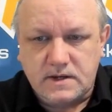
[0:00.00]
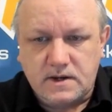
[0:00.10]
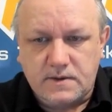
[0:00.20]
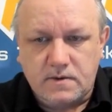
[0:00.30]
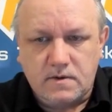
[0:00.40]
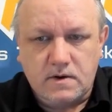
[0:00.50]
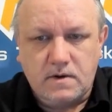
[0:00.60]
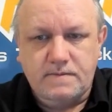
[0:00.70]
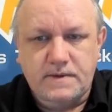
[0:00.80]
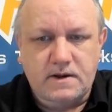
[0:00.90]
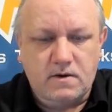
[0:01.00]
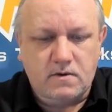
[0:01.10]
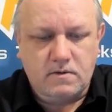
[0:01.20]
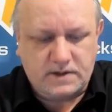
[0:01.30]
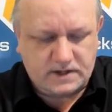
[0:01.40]
another of the
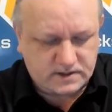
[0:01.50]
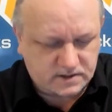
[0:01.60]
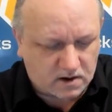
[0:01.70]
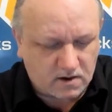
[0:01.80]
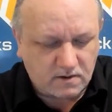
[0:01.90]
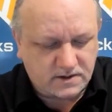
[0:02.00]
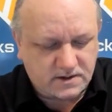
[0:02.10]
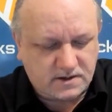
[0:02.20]
early starts.